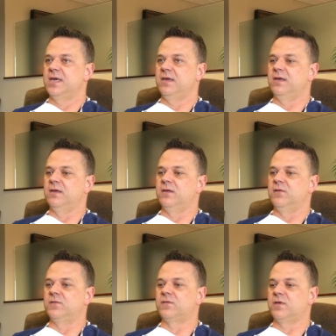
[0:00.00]

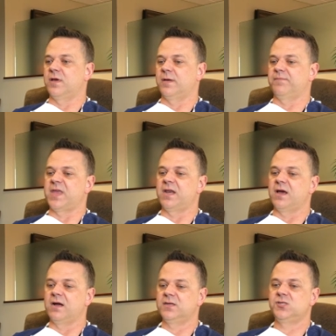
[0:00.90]
is um, an
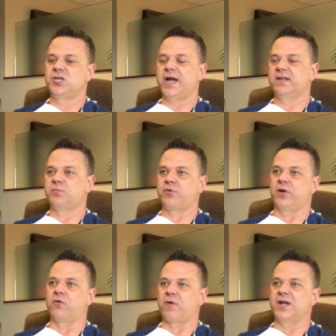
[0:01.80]
unchecked
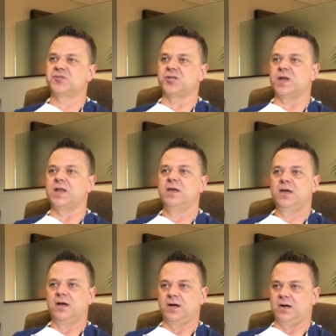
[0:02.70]
progression
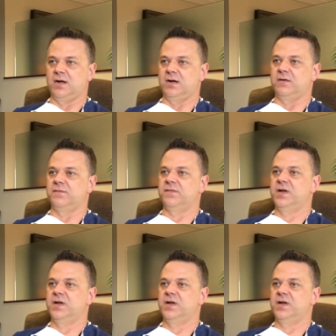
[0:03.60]
of,